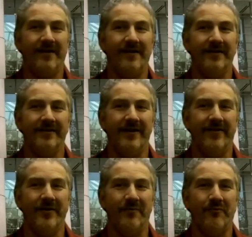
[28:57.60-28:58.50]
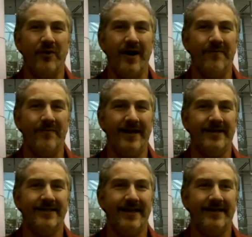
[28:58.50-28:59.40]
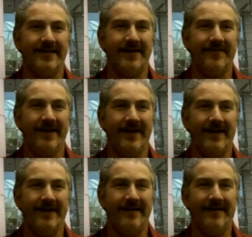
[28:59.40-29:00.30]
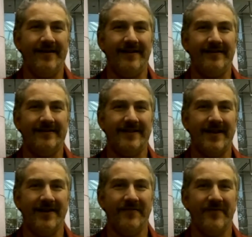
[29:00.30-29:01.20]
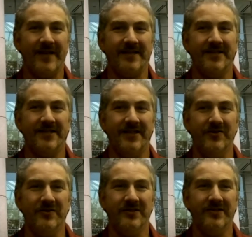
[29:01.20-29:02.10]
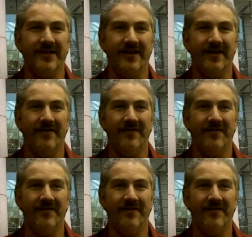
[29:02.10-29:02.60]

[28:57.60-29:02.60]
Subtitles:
the Brian Banks case, I think I can kind of excuse the